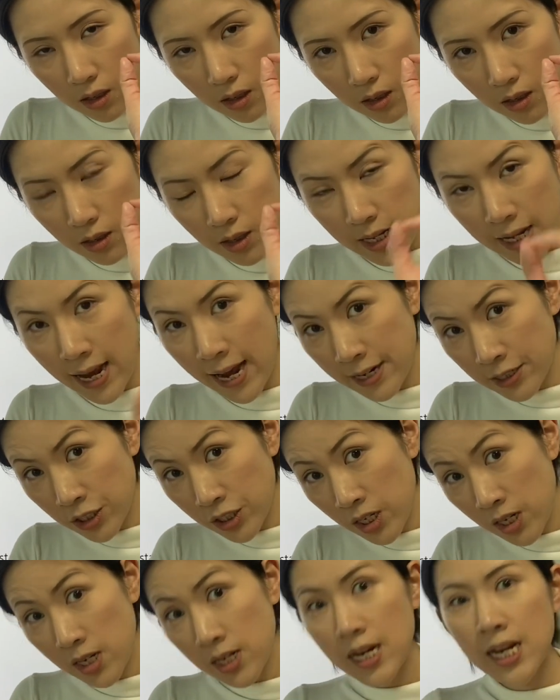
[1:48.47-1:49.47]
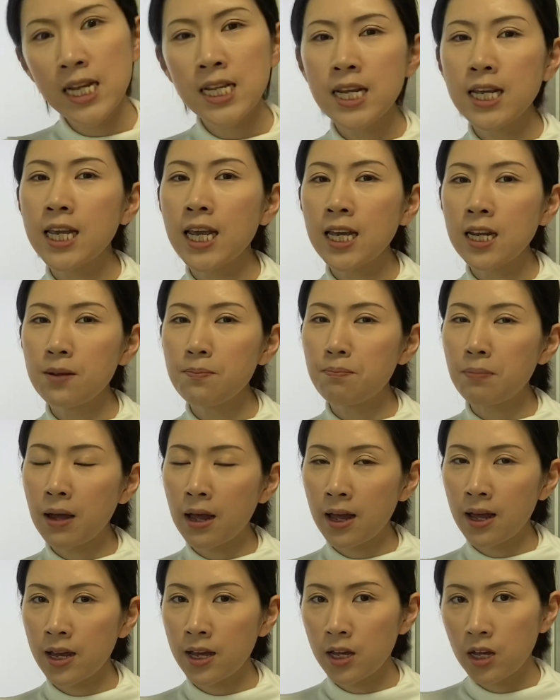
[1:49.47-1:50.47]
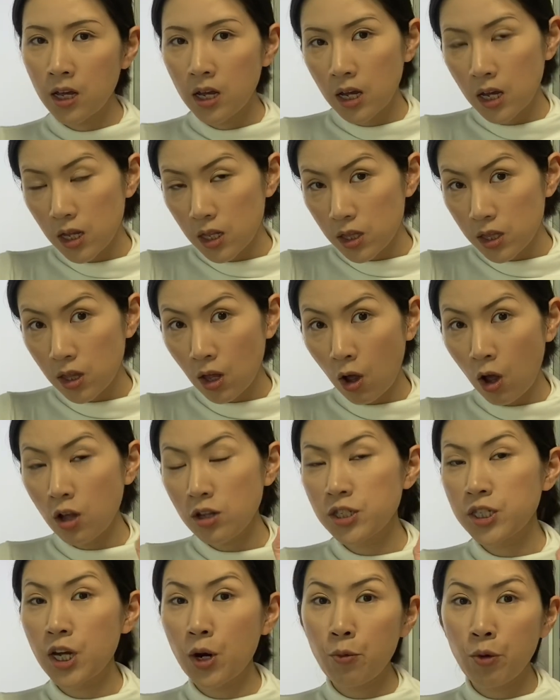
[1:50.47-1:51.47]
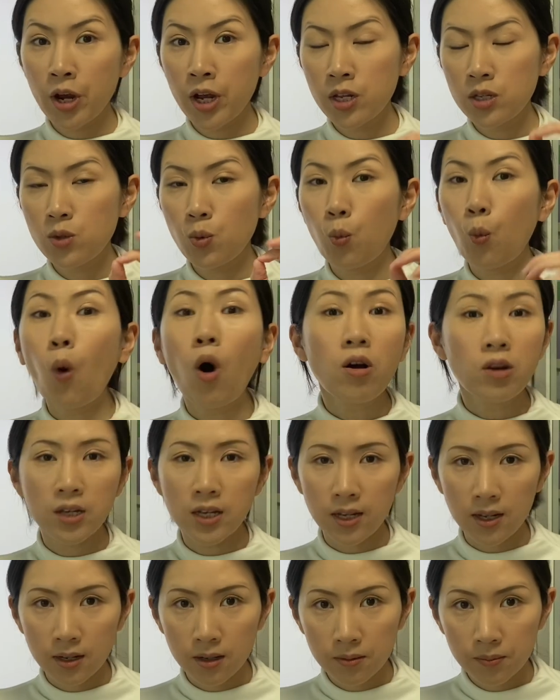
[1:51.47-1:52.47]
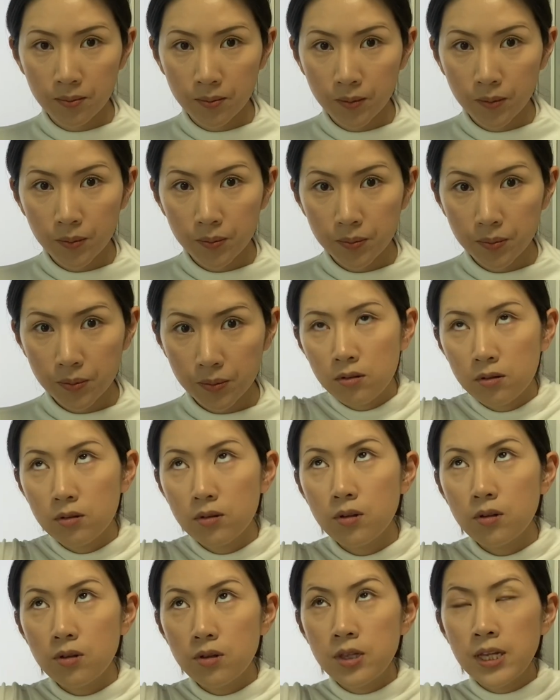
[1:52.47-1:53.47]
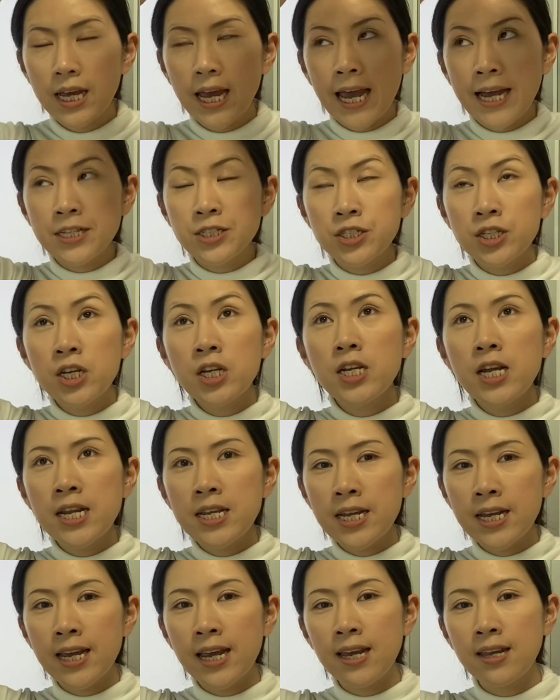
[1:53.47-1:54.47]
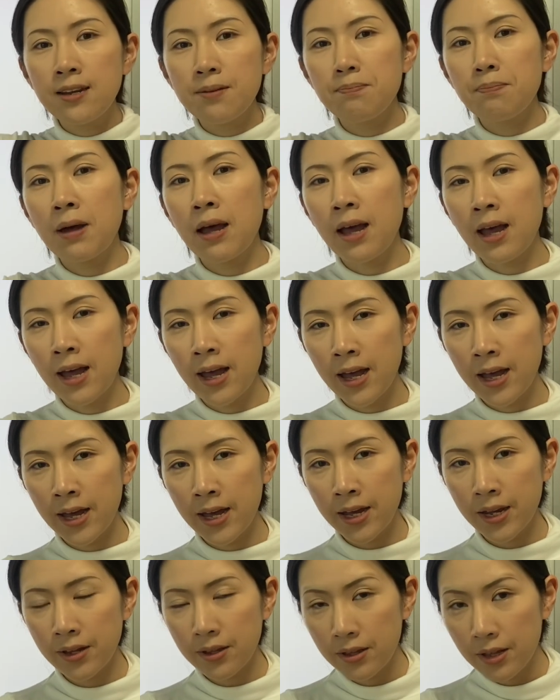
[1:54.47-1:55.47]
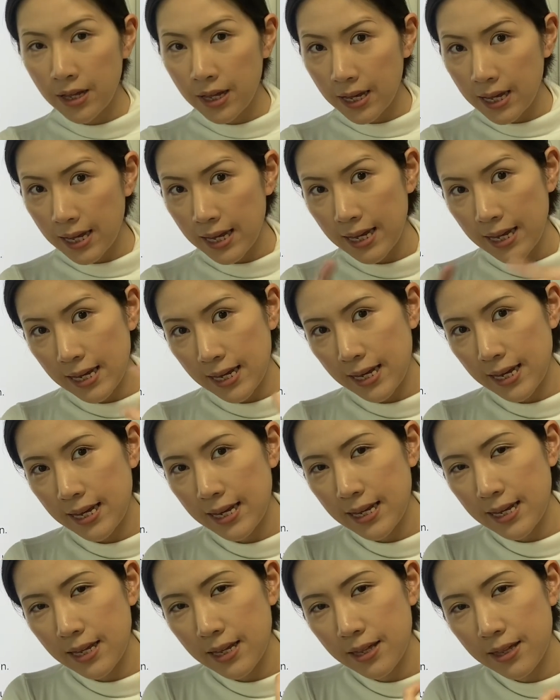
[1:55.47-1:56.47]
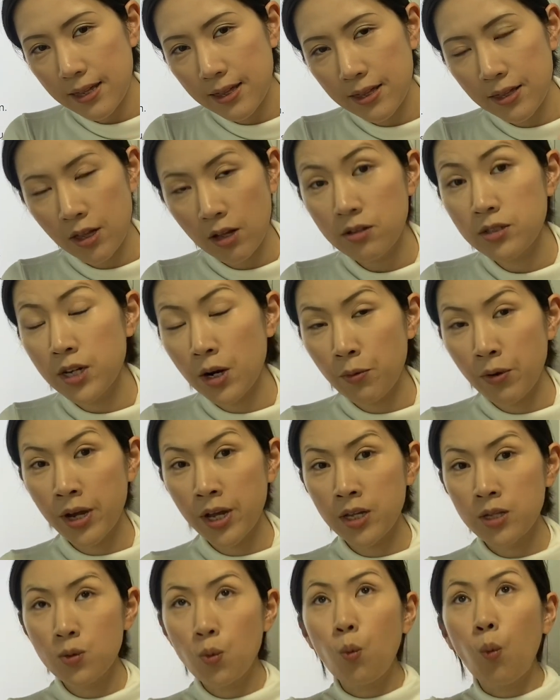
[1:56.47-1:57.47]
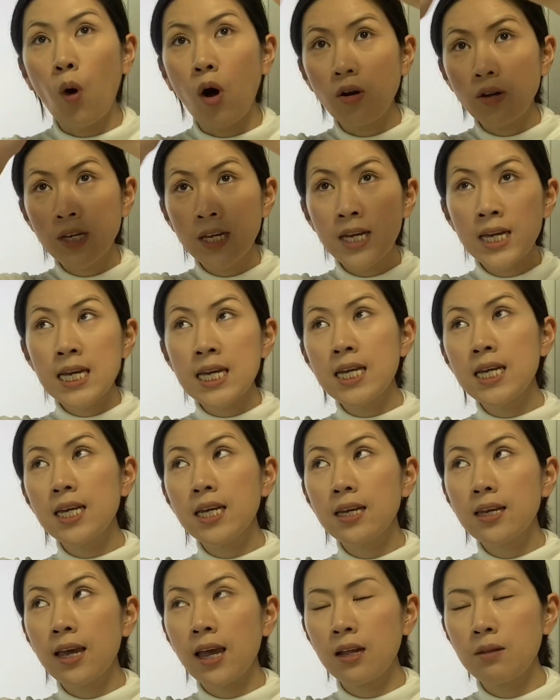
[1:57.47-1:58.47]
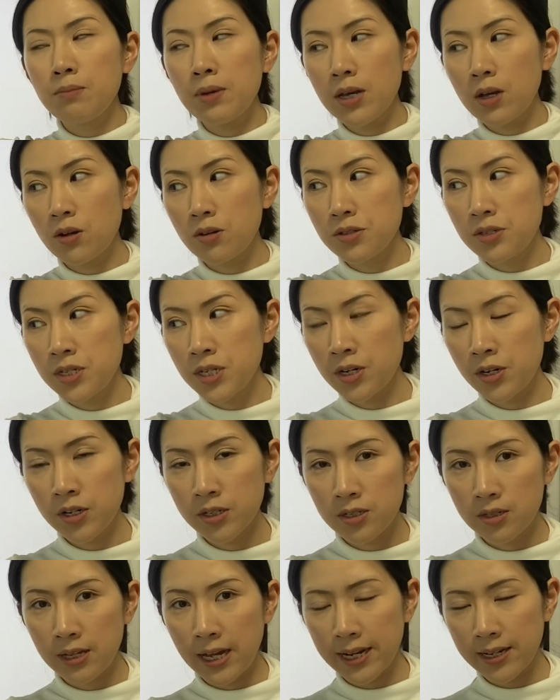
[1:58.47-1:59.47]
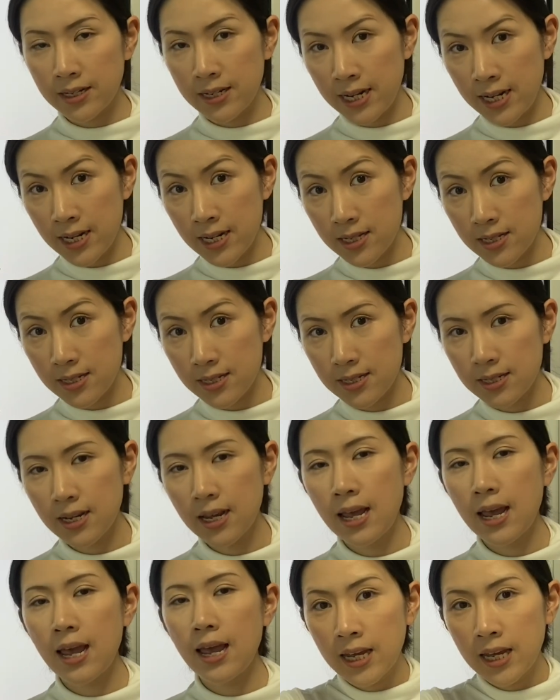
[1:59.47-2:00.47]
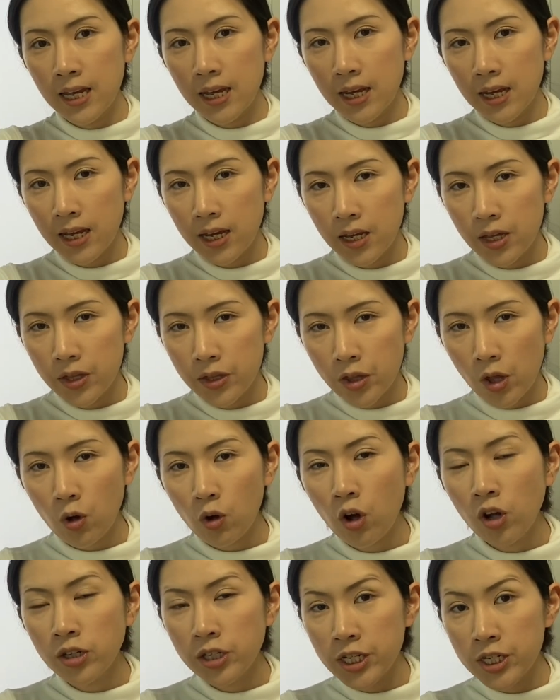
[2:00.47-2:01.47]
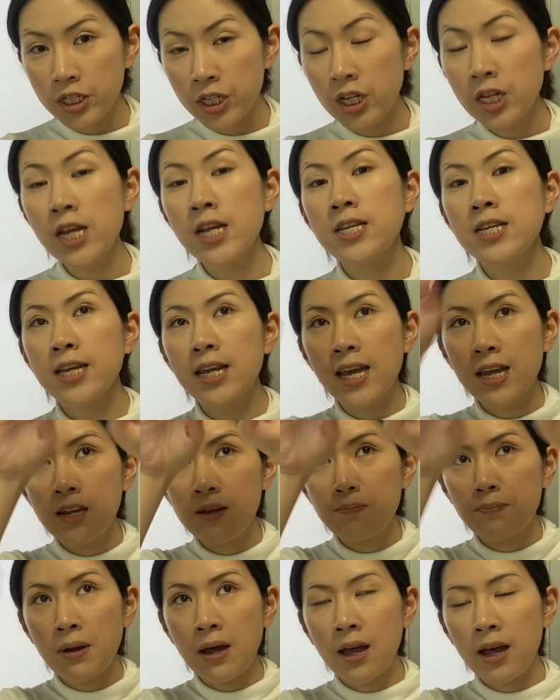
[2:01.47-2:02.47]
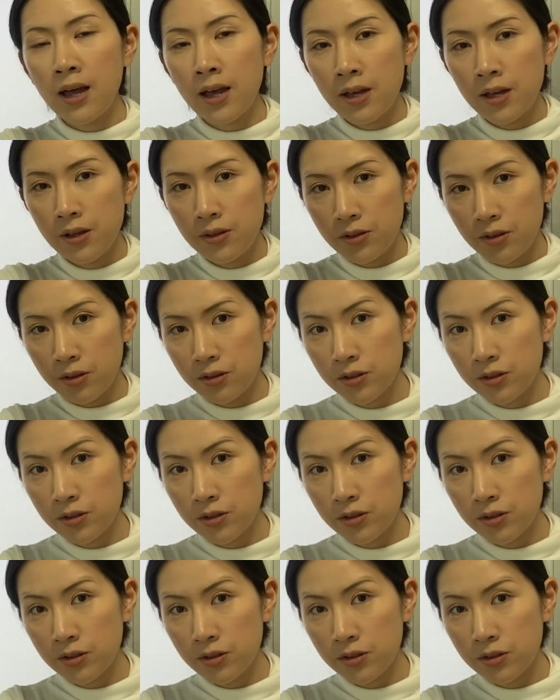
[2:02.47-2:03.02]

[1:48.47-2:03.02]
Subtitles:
the action indicated by the gerund walking. The action indicated by the gerund walking can be considered like this. The condition indicated by the